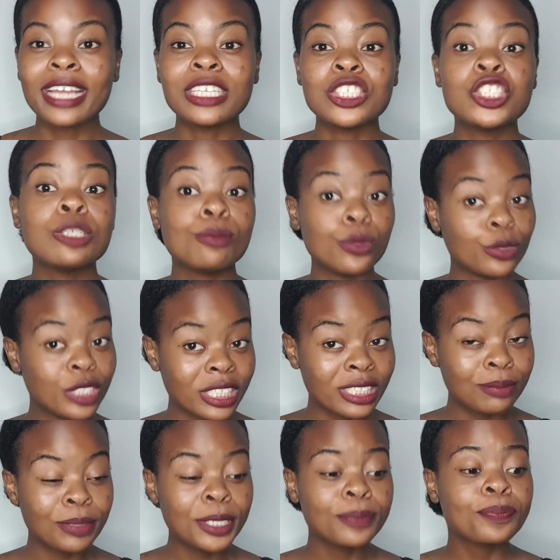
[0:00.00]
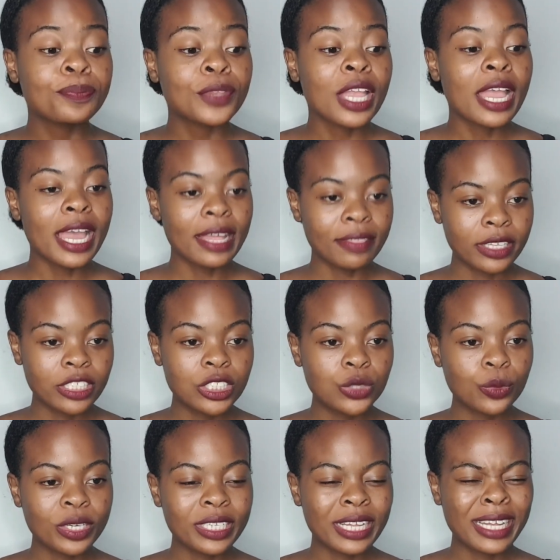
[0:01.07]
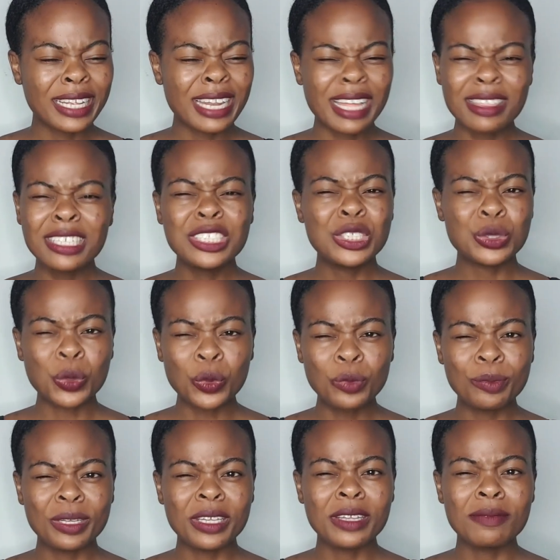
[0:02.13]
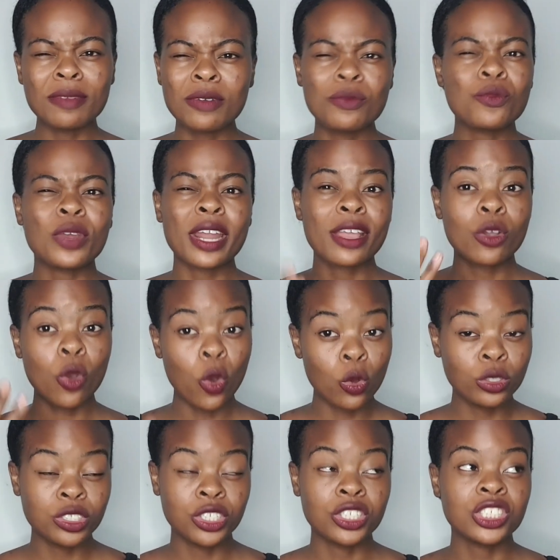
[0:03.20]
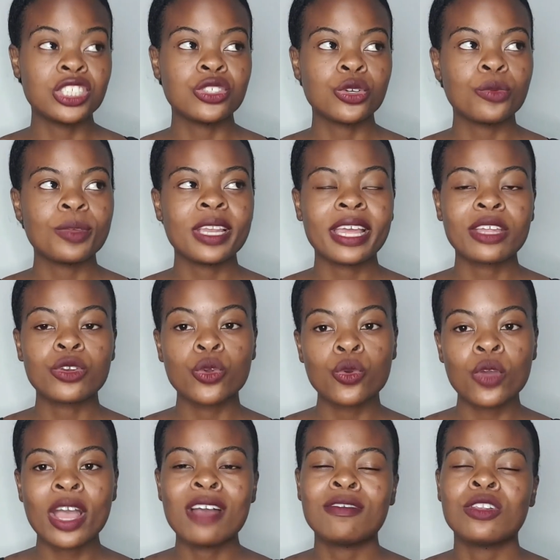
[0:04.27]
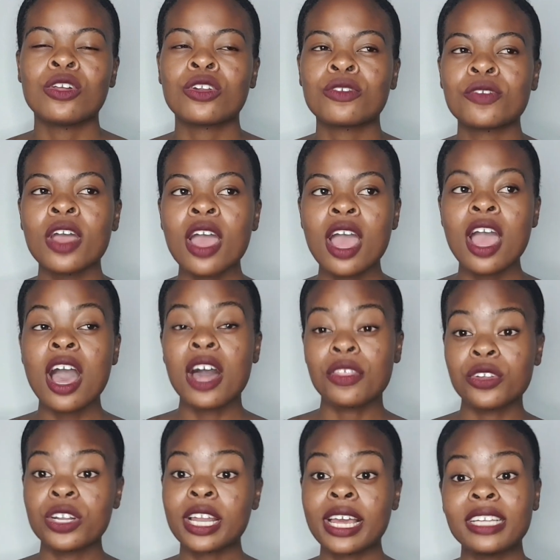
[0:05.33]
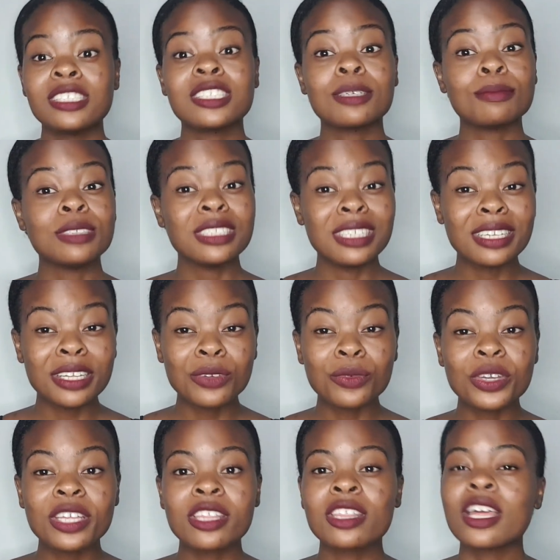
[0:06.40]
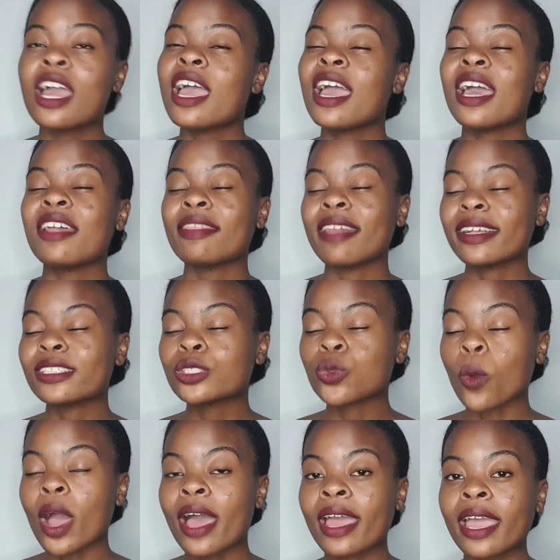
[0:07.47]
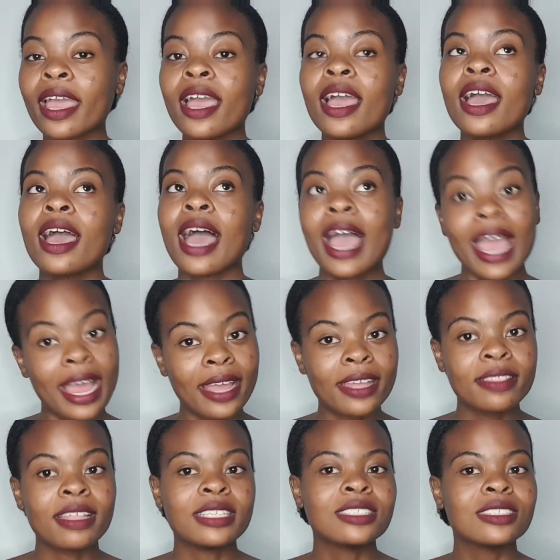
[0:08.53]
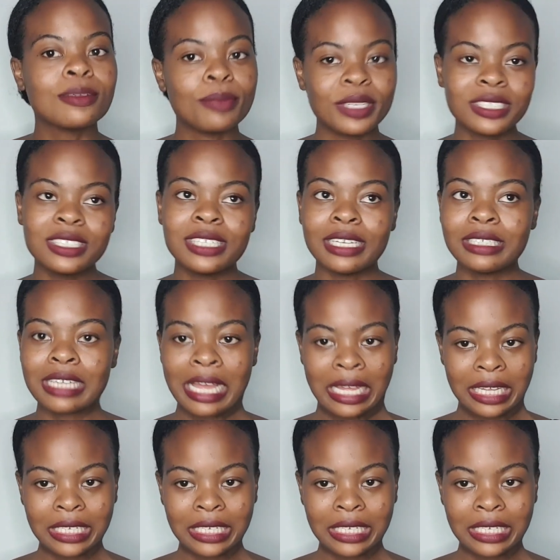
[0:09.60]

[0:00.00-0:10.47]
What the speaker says: And she blue ticked me, and then she went ahead. I think she told me when I called her, she told me like, no, I have a lot of other clients I'm dealing with, and that's why that's the best date I